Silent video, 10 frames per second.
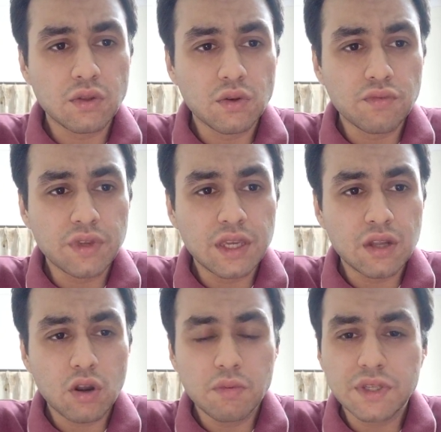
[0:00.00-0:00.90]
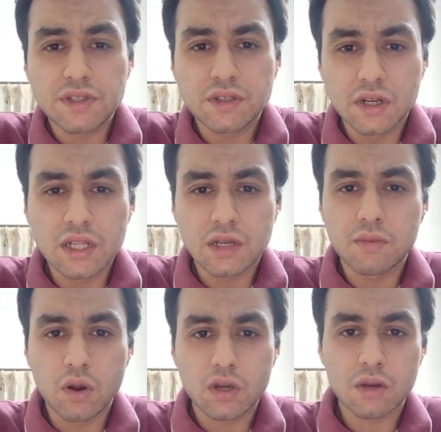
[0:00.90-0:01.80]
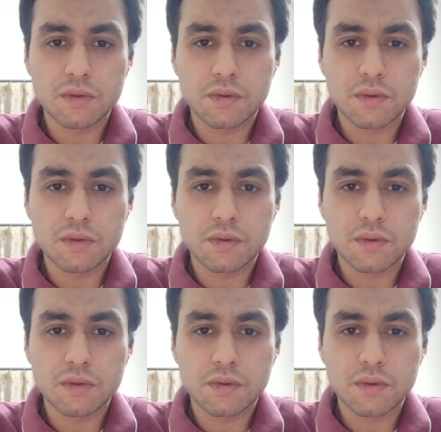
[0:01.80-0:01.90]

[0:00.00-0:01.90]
we cannot be certain about our